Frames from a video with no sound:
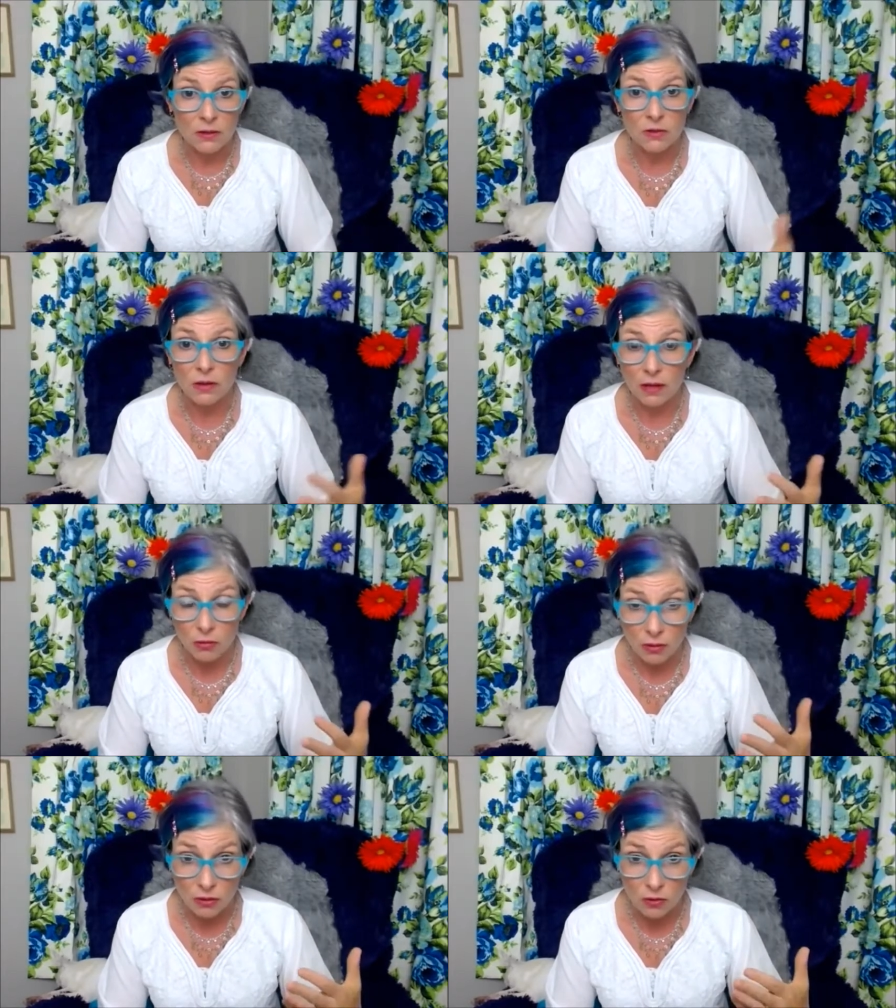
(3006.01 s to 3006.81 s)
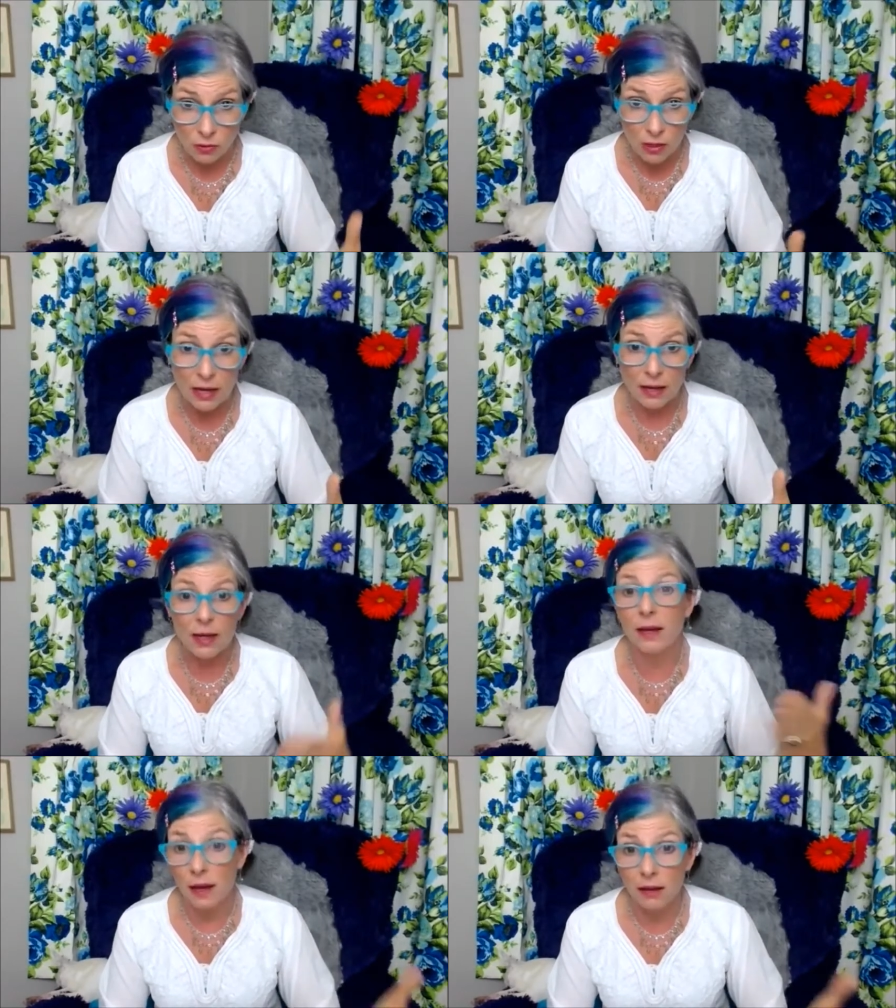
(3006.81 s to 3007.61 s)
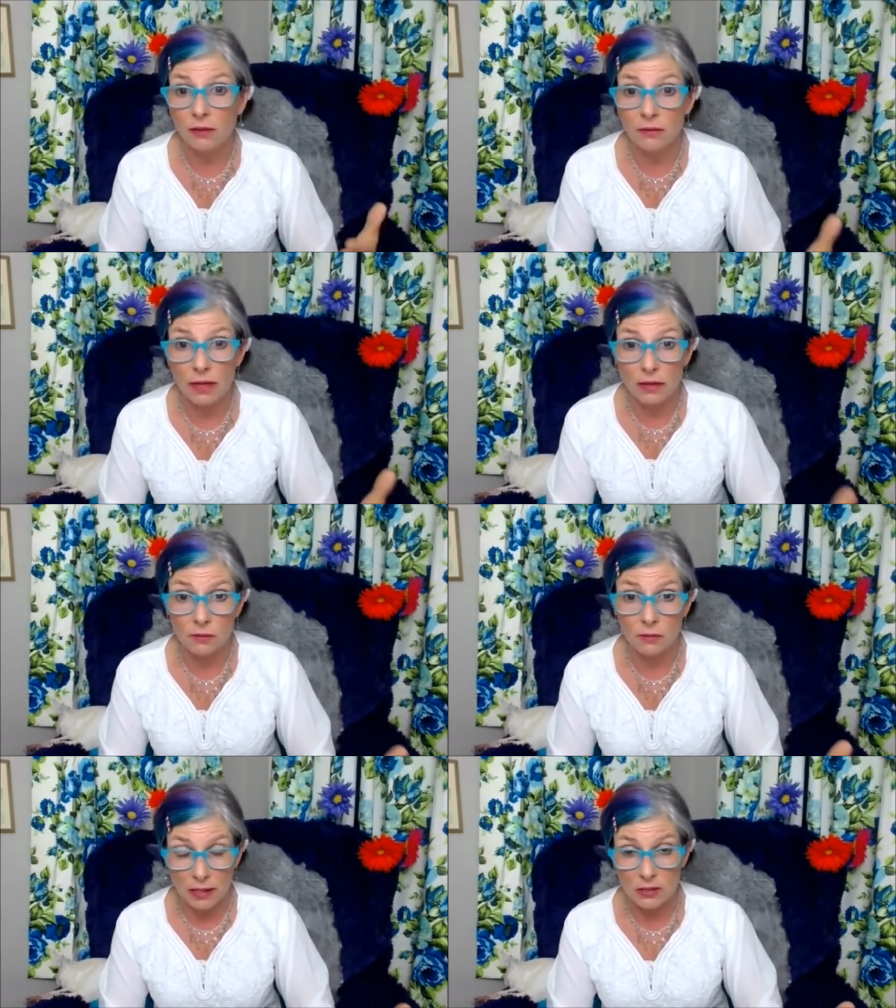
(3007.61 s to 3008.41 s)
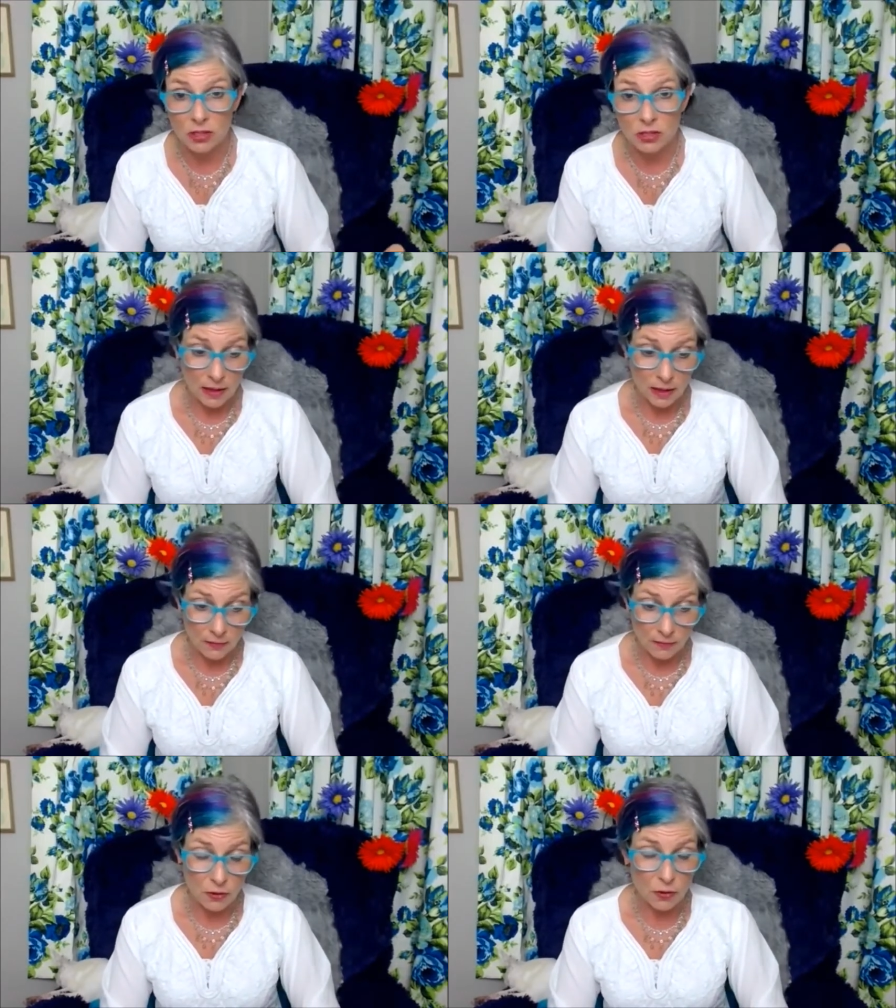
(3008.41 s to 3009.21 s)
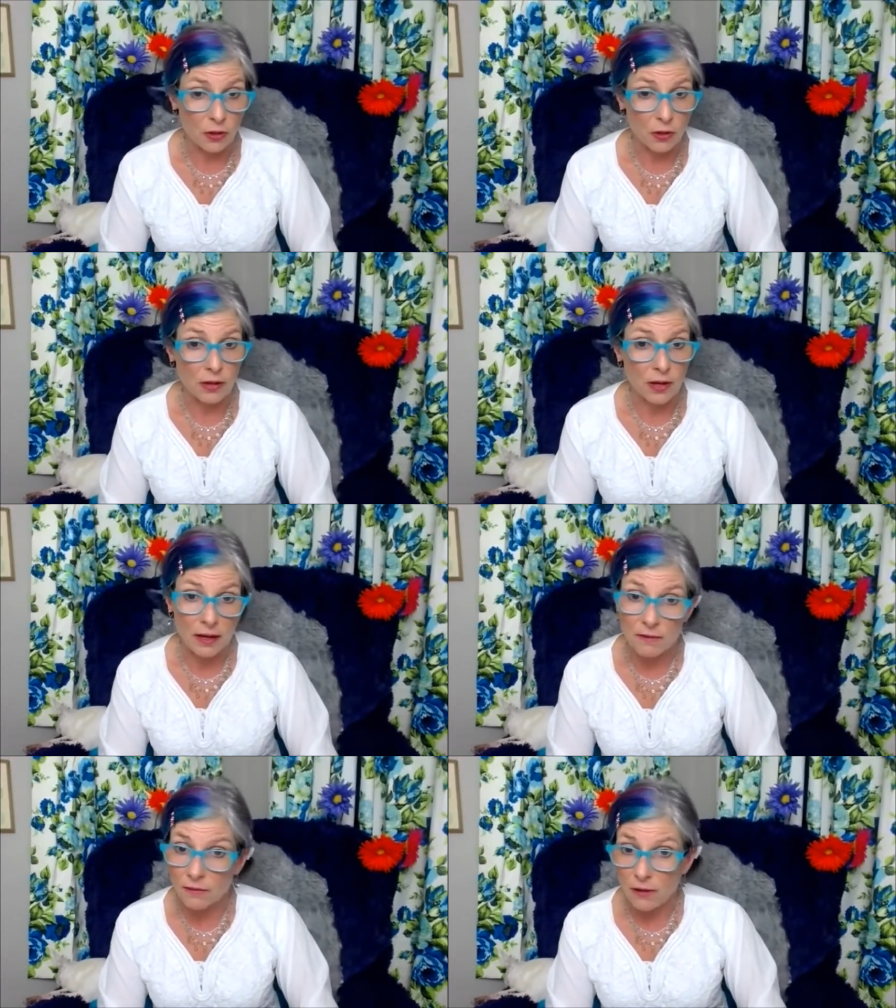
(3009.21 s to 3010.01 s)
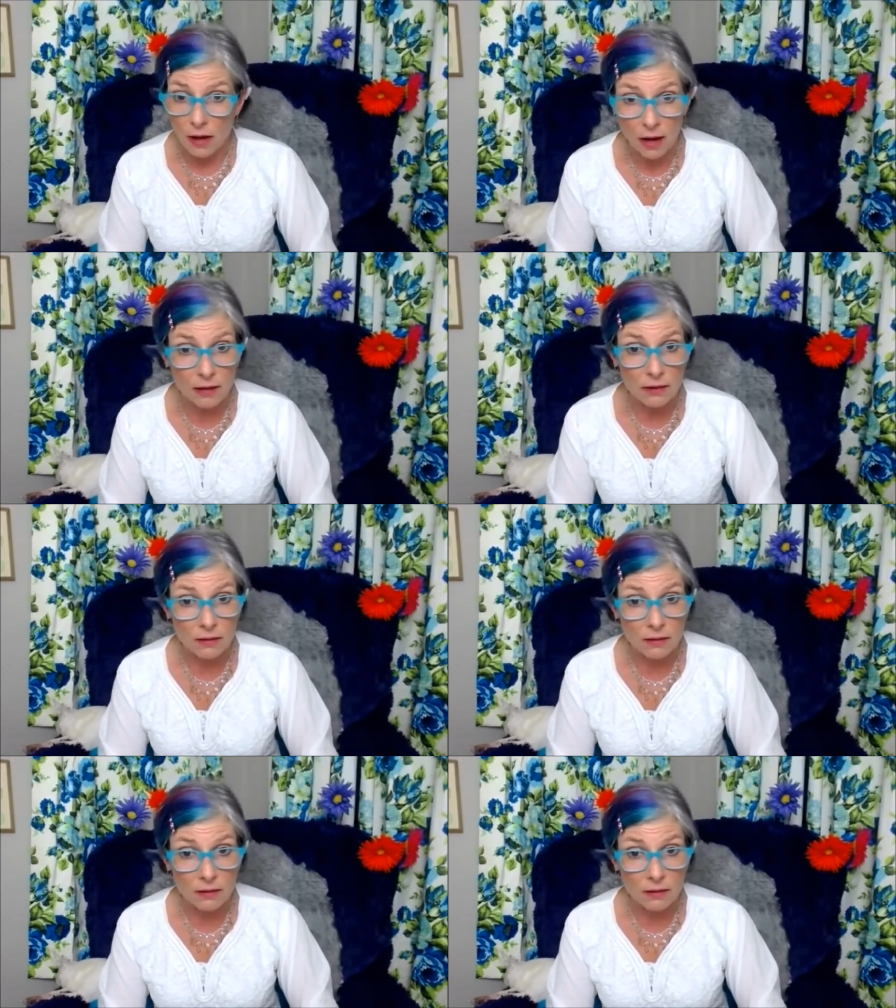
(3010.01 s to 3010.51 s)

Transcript: so that you can create an elevated relationship if you're kind of not